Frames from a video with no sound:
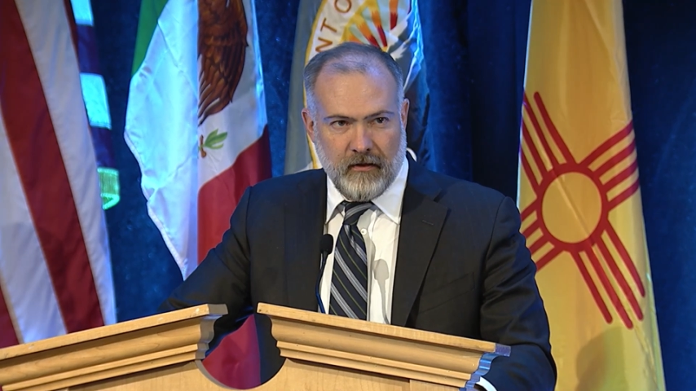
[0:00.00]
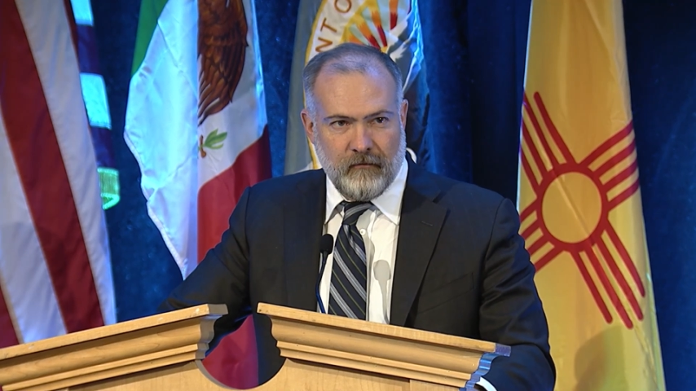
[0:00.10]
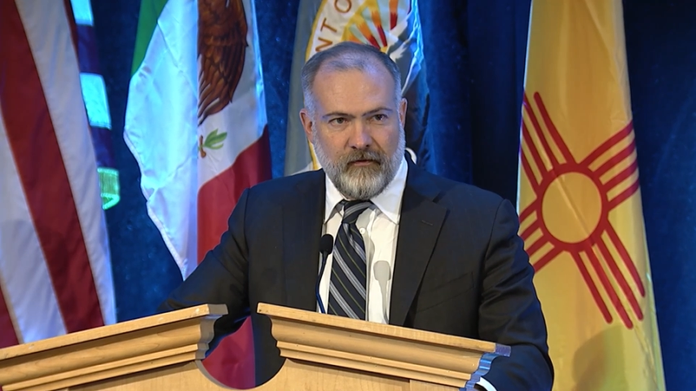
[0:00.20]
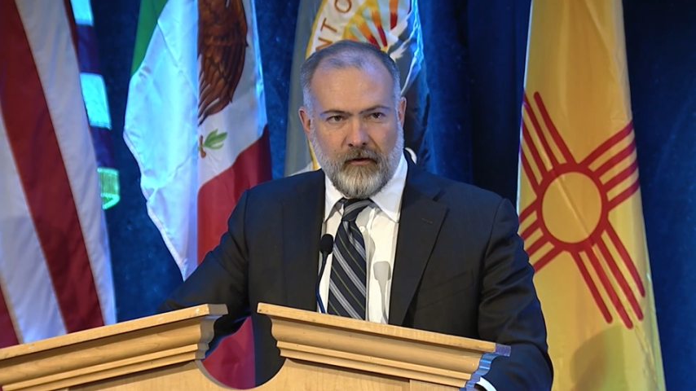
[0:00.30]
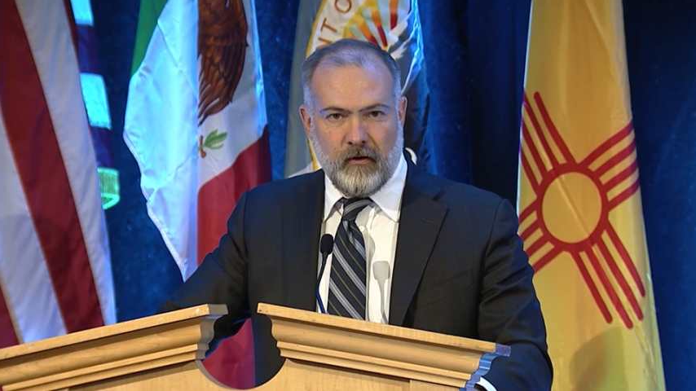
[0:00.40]
the
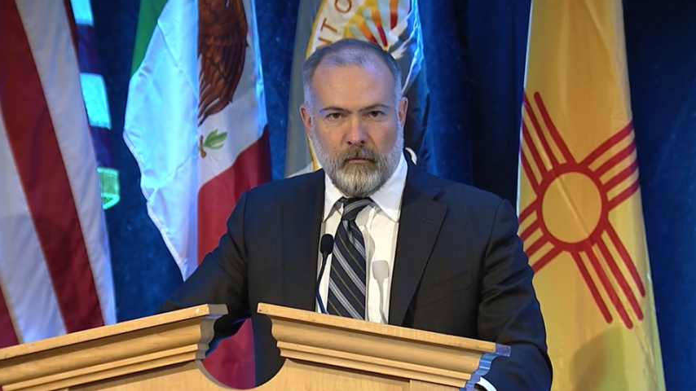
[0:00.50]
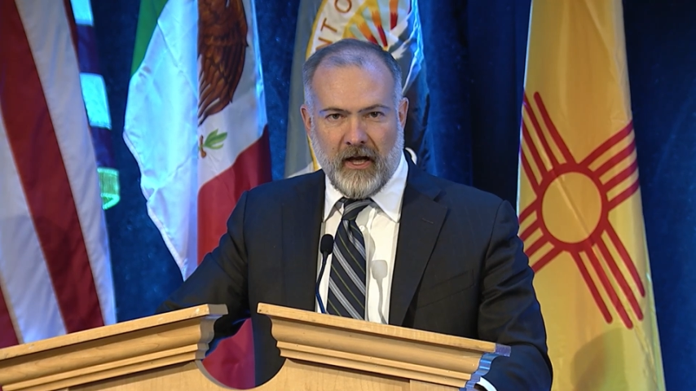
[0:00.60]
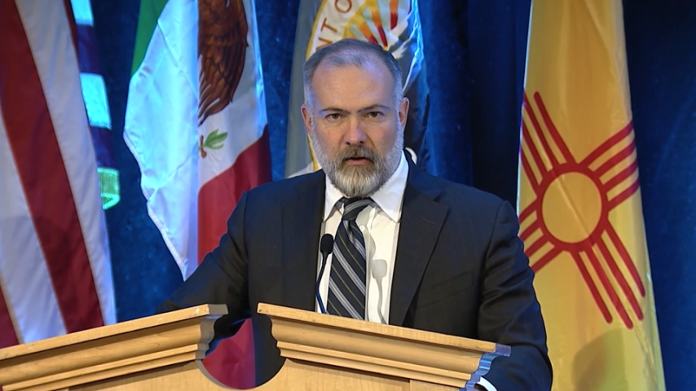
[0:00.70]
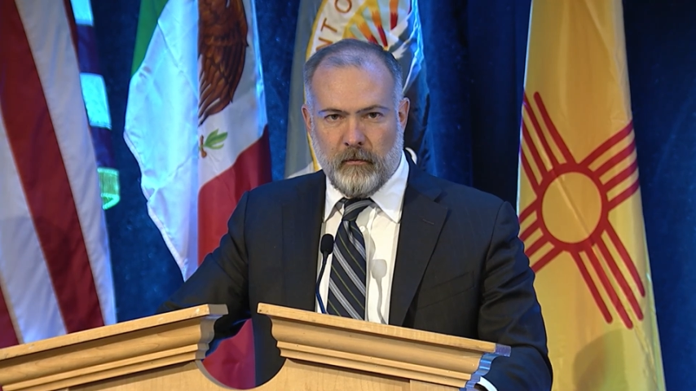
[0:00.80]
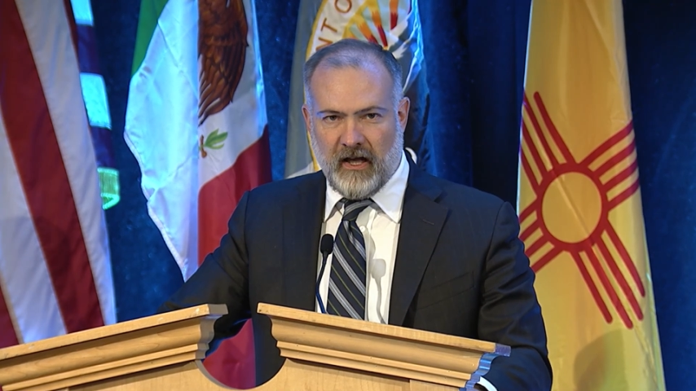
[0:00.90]

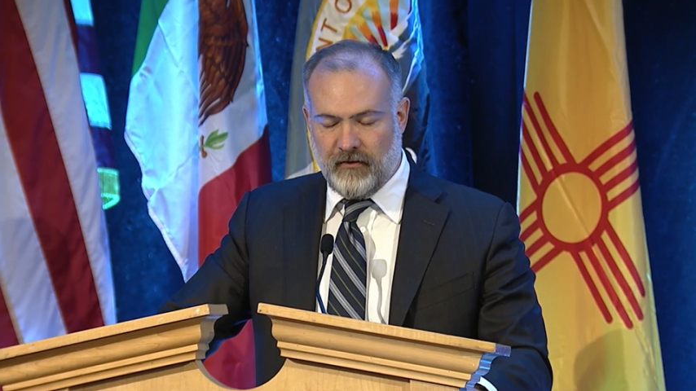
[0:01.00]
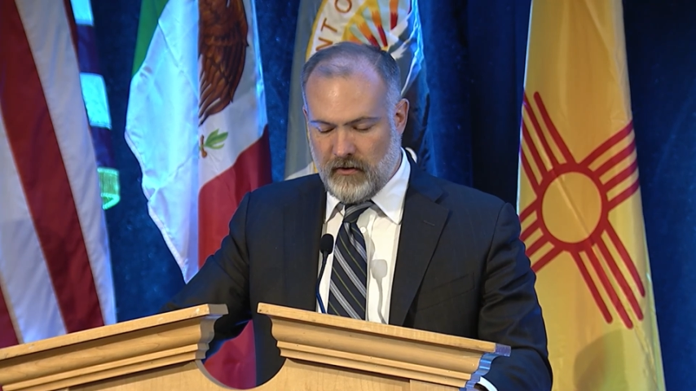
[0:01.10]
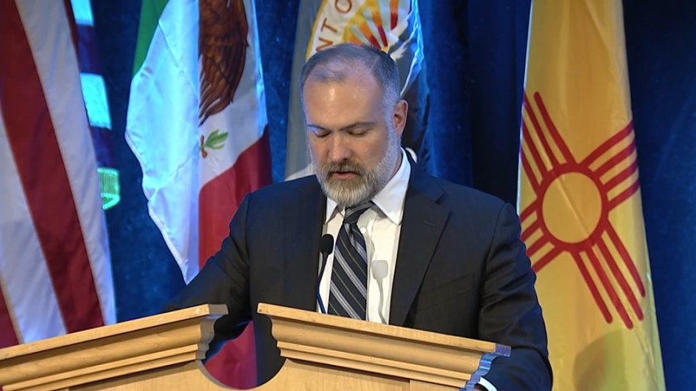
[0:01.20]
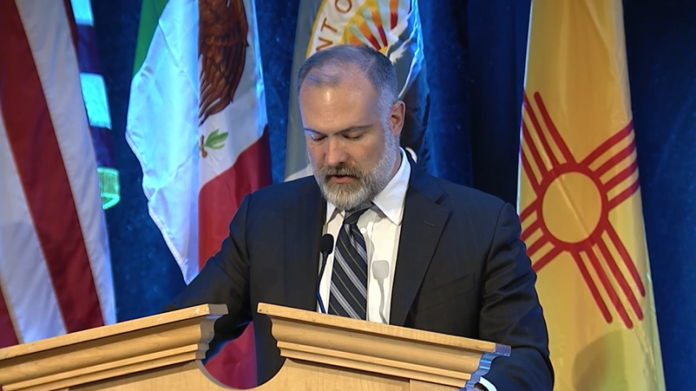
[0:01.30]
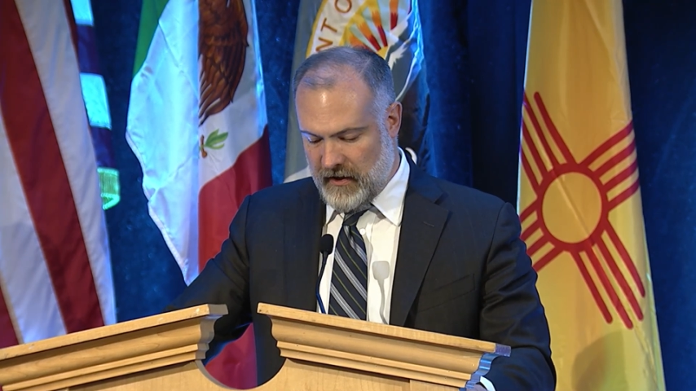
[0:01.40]
fundamental
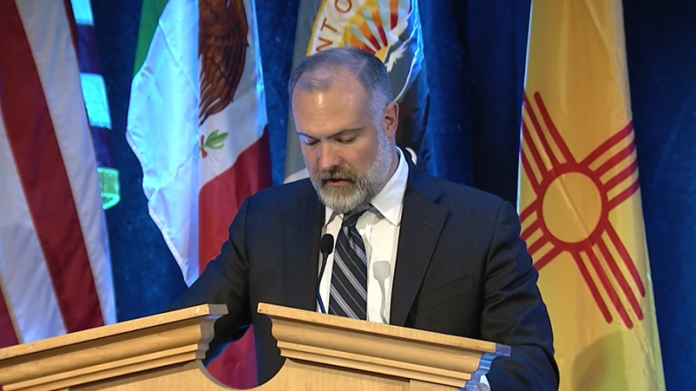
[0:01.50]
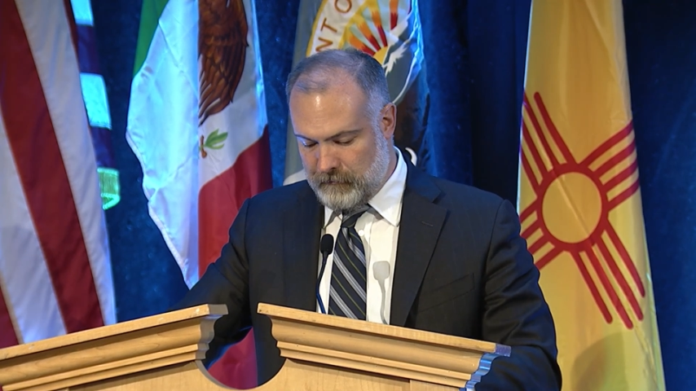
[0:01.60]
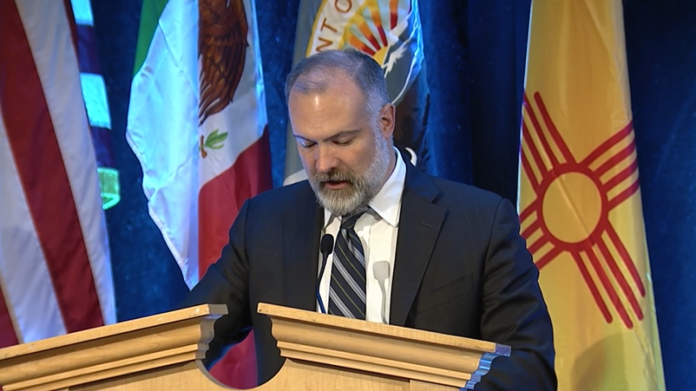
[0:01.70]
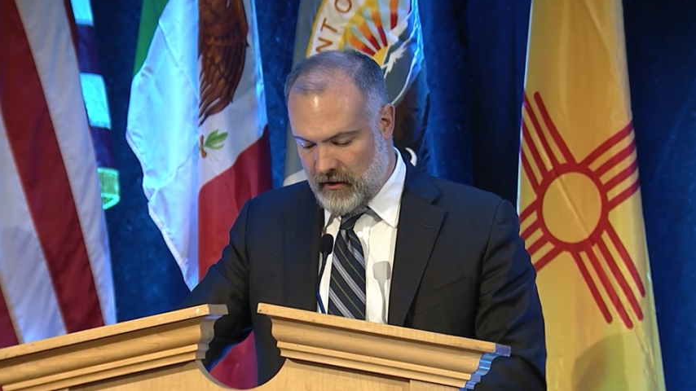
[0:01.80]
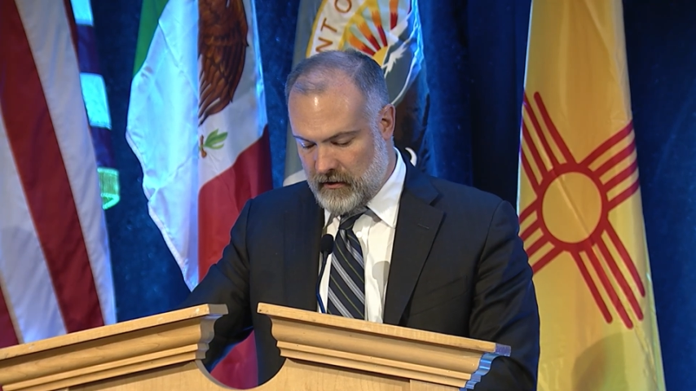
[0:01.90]
message that
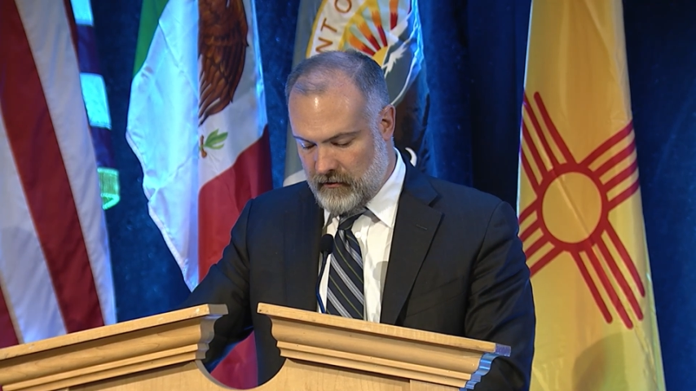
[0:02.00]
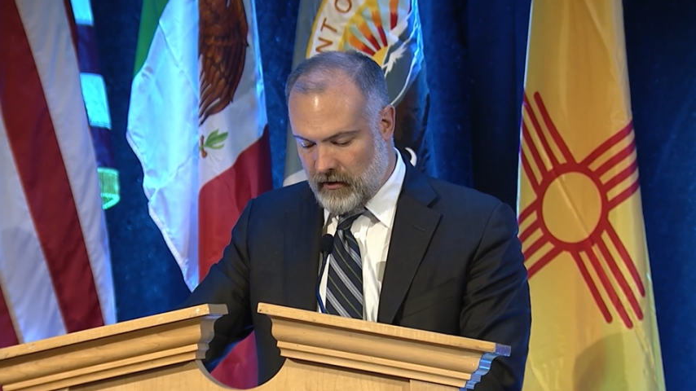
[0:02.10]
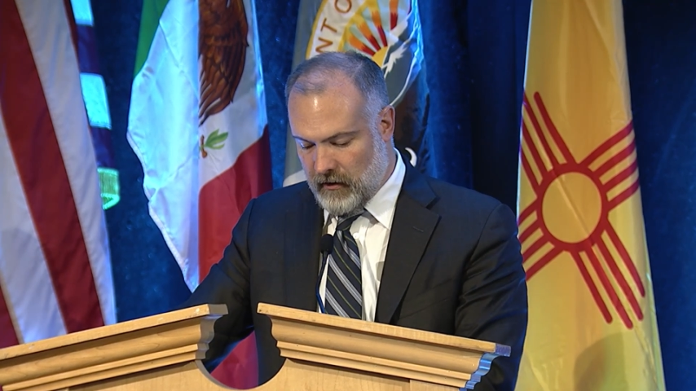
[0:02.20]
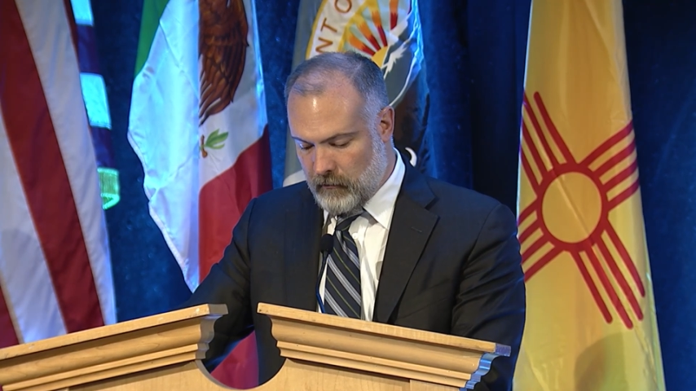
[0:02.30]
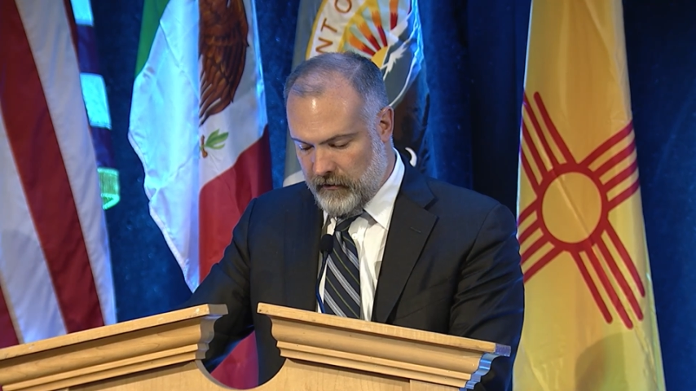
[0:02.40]
I'm here to
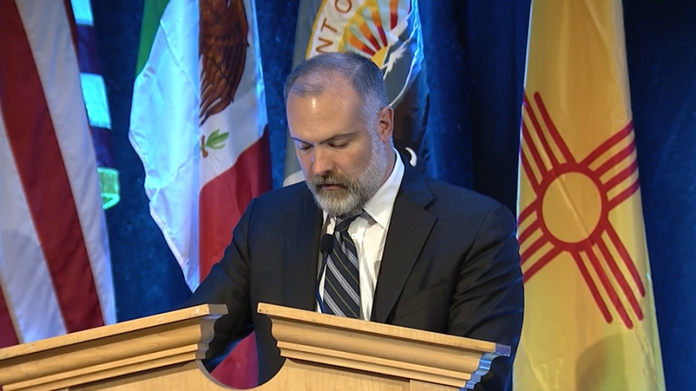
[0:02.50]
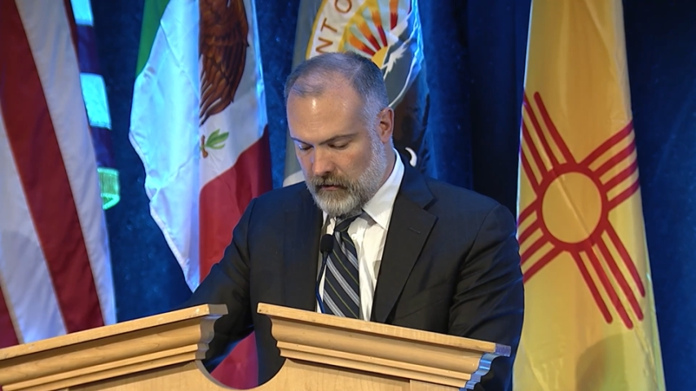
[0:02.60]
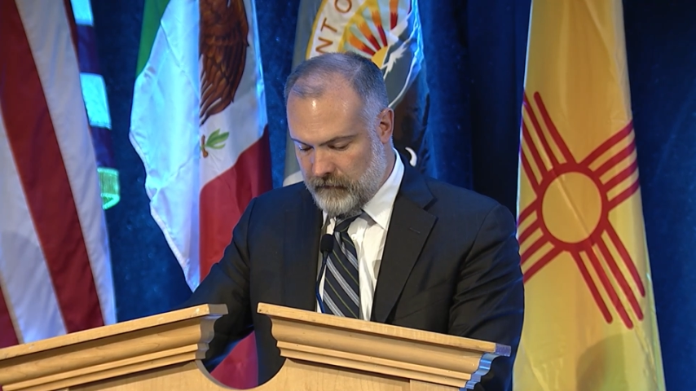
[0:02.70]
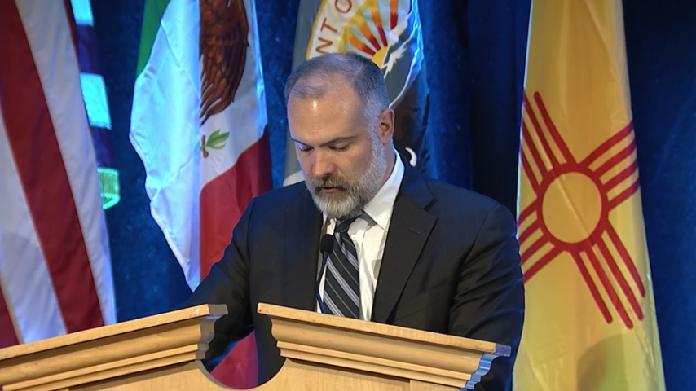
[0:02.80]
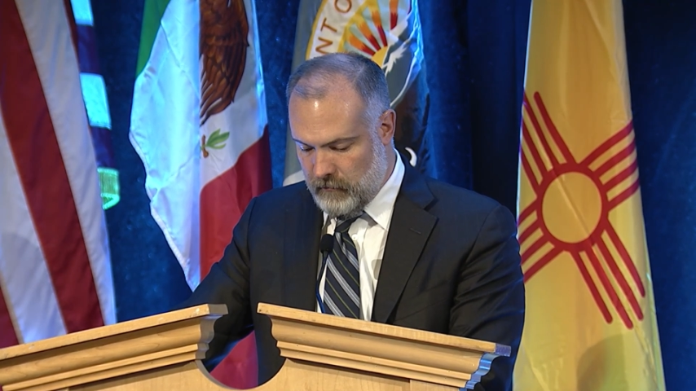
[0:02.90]
talk with all
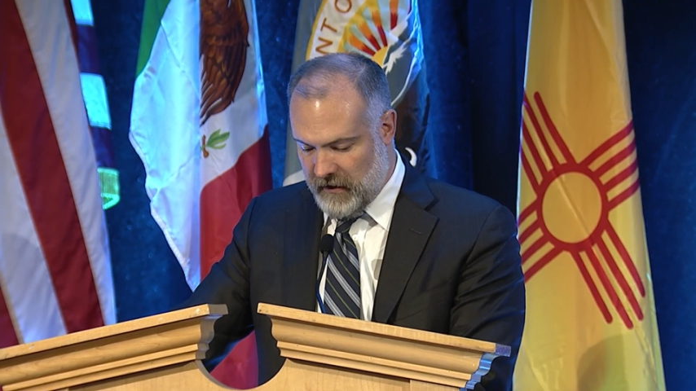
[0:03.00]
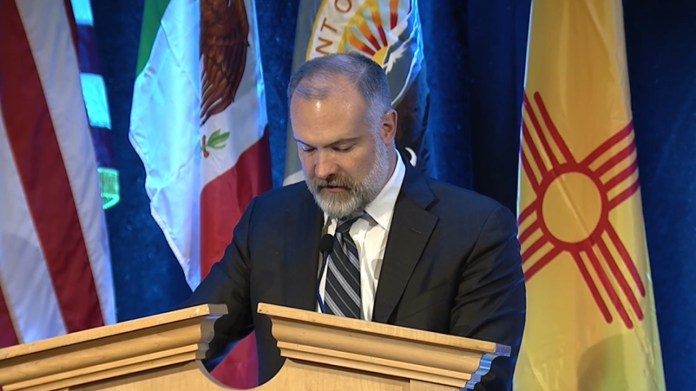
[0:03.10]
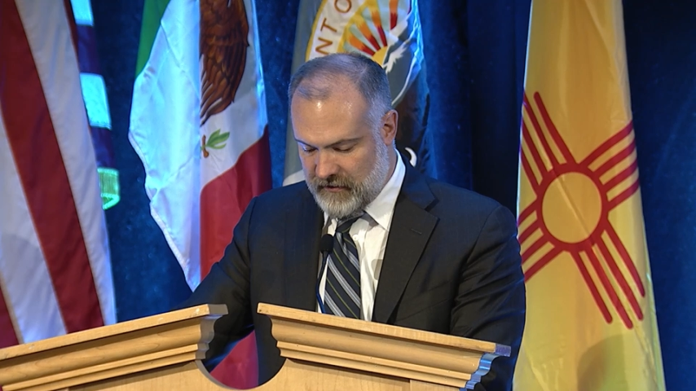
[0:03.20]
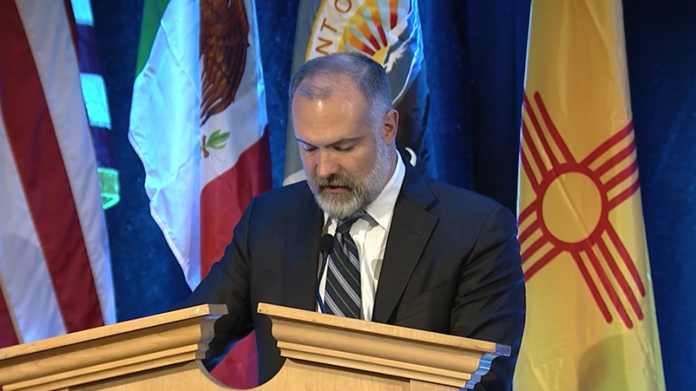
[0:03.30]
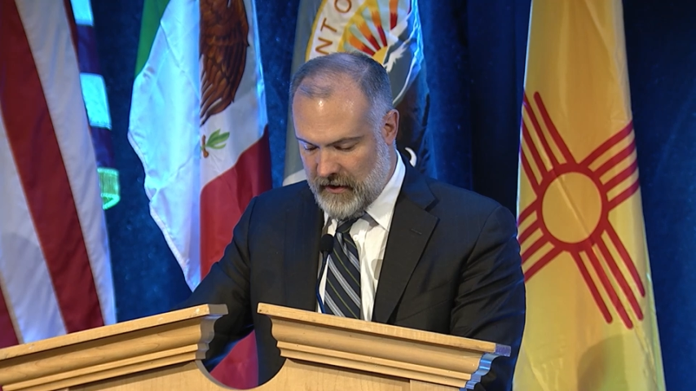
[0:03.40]
of you
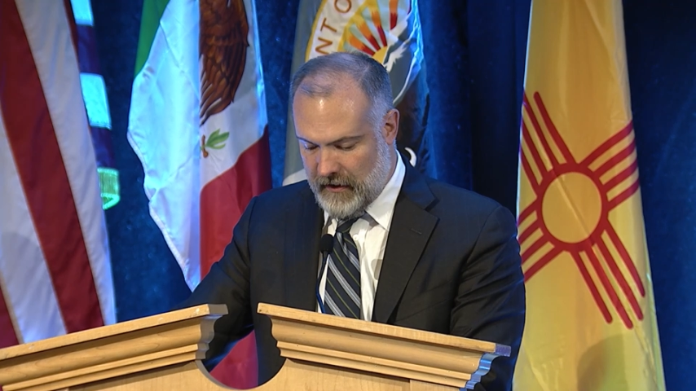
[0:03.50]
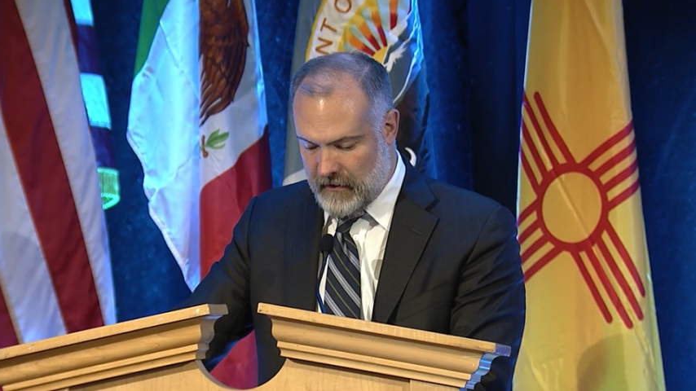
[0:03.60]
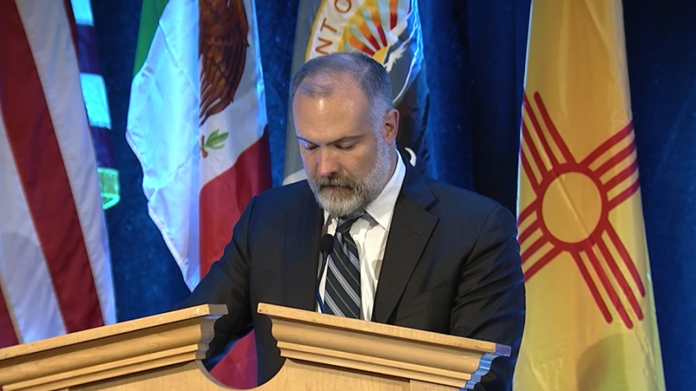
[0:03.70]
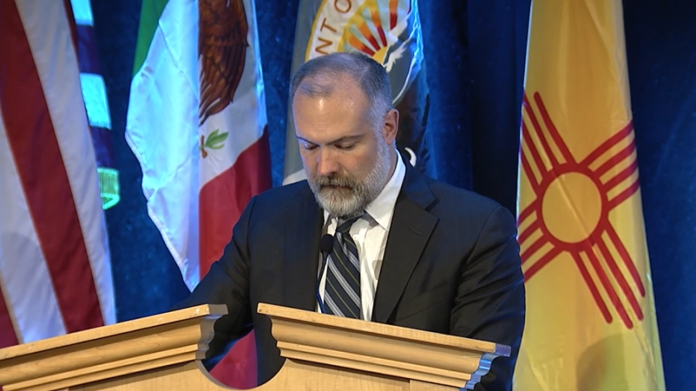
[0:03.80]
about today.